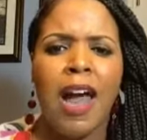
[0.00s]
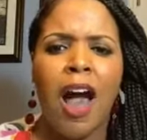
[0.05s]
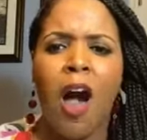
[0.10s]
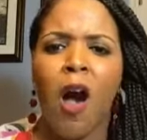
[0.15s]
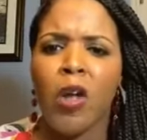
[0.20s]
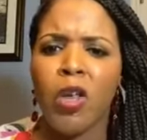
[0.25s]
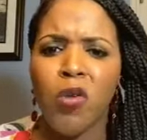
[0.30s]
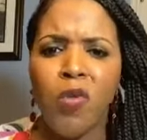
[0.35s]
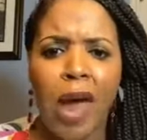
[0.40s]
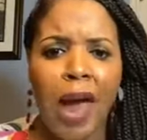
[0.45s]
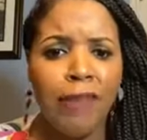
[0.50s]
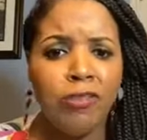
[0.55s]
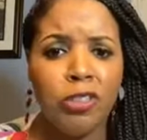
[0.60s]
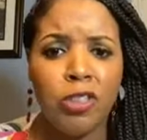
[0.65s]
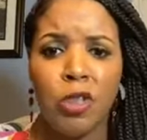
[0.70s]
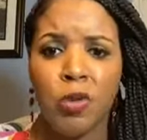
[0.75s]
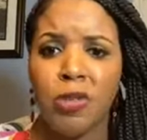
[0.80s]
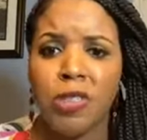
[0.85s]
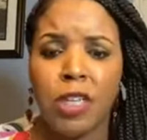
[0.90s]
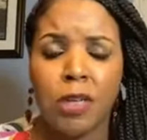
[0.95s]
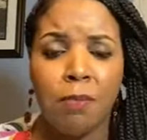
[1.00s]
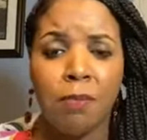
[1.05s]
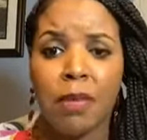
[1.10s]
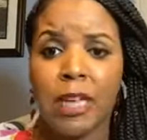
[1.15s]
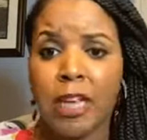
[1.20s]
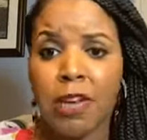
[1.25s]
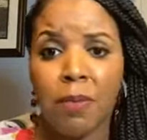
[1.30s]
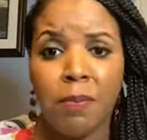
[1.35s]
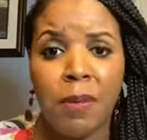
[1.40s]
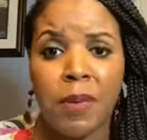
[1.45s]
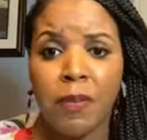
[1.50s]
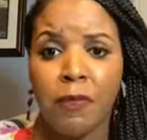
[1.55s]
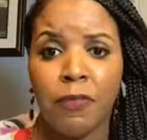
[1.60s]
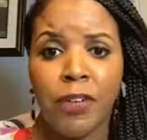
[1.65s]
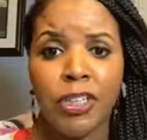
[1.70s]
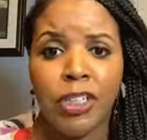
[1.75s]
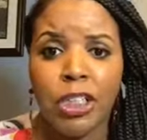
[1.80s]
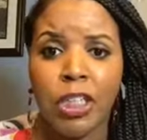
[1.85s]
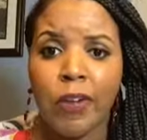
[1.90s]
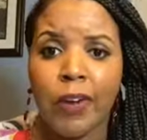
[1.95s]
All you have to do is complete your
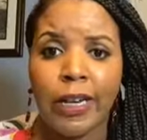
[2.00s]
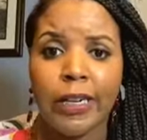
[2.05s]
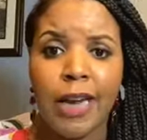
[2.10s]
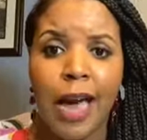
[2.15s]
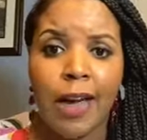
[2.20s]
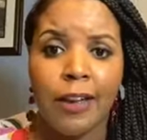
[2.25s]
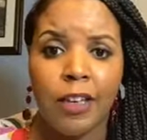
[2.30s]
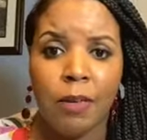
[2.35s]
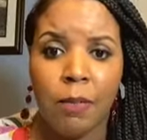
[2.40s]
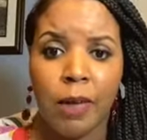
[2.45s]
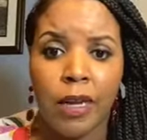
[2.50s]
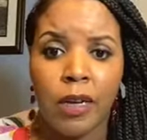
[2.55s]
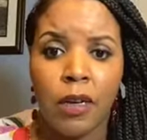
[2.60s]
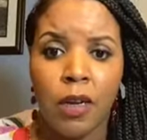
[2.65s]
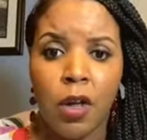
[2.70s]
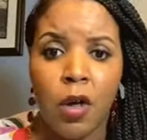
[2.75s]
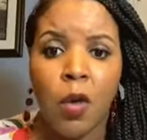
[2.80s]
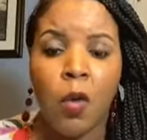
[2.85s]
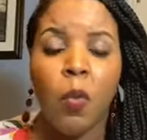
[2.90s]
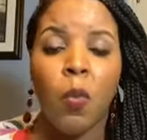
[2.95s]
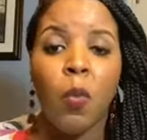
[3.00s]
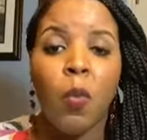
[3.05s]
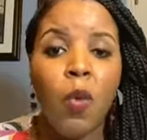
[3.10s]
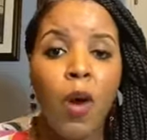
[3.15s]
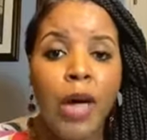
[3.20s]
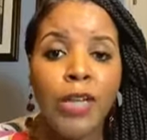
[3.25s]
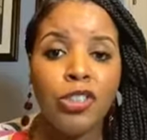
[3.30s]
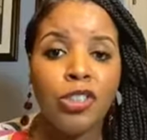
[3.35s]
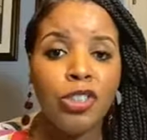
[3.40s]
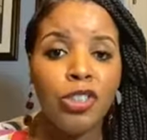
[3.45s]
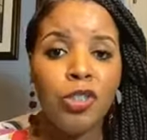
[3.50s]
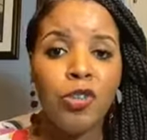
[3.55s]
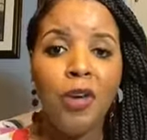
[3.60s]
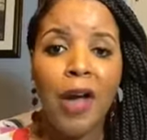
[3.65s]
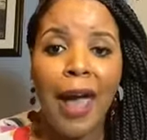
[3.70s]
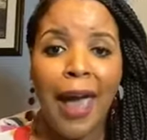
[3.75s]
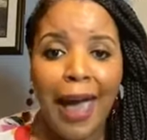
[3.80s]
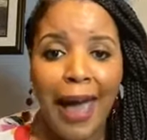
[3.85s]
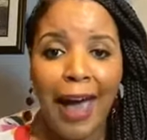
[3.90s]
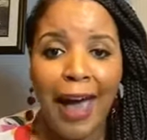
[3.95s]
beneficiary document. Once you
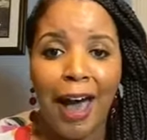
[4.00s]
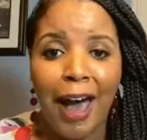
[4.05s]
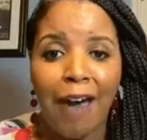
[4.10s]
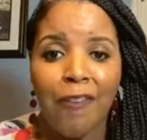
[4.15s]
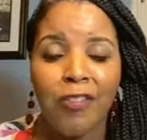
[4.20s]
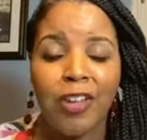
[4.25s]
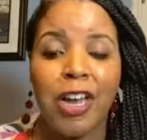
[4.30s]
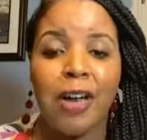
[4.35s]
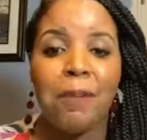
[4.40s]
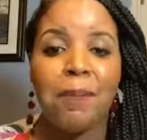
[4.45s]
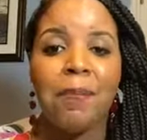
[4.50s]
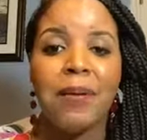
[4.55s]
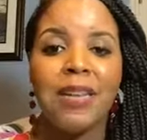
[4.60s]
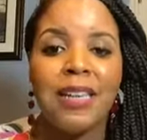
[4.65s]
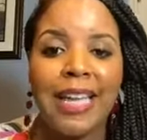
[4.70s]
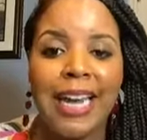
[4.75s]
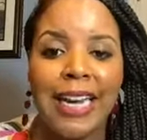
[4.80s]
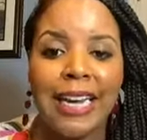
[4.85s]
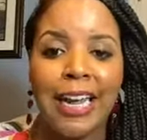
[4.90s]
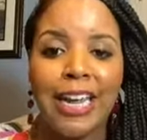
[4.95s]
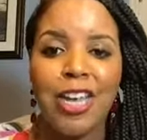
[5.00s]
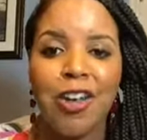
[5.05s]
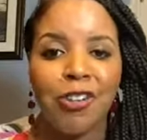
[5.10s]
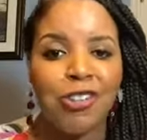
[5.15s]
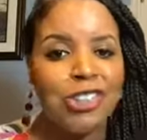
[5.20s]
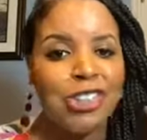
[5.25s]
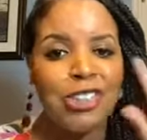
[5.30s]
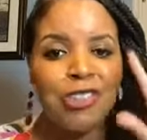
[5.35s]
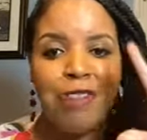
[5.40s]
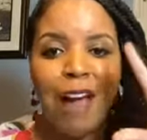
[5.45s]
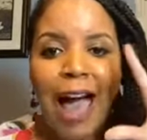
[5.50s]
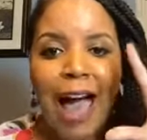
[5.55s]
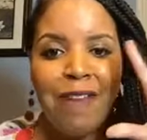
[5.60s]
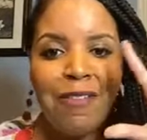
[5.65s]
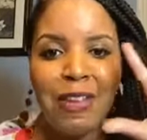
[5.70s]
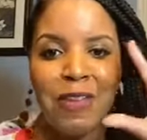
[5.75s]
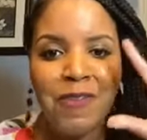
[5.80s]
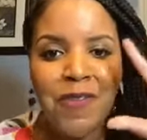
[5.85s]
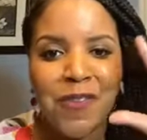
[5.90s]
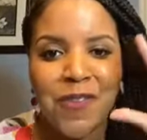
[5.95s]
have completed your
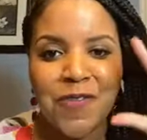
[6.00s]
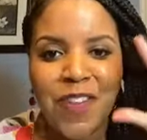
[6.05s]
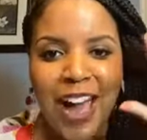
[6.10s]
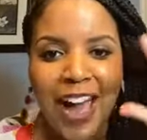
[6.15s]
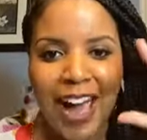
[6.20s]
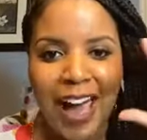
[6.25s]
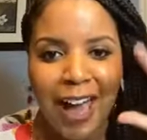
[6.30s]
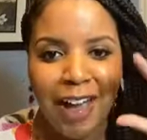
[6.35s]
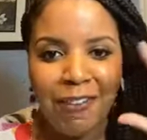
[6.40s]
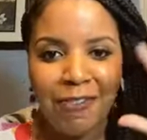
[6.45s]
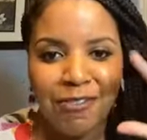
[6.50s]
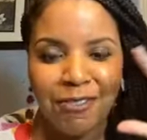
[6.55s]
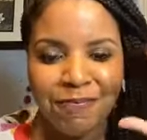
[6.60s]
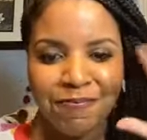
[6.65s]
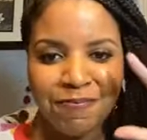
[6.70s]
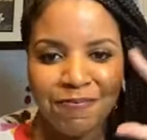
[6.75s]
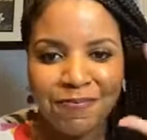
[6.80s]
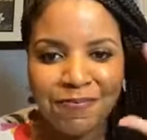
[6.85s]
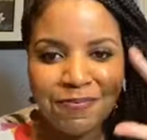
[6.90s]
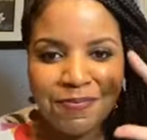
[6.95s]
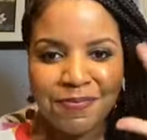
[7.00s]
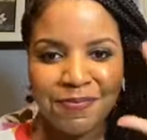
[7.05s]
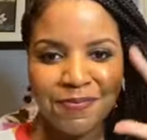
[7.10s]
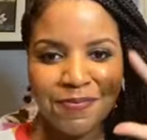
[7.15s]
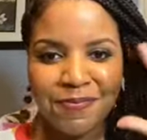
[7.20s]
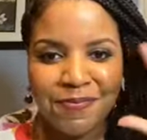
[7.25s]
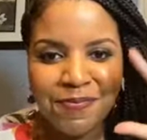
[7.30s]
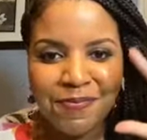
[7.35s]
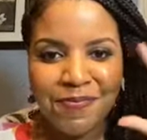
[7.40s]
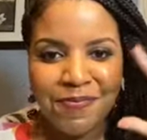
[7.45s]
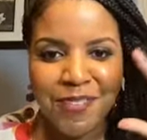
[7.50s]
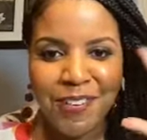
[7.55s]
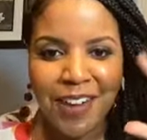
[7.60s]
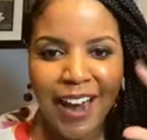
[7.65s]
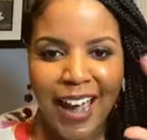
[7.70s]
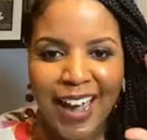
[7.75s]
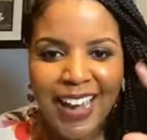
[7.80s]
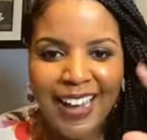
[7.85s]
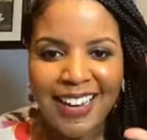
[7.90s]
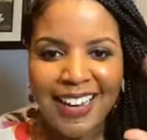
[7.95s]
striving for 5,
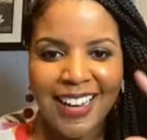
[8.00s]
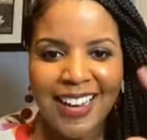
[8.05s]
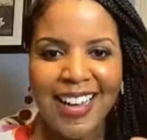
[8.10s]
right?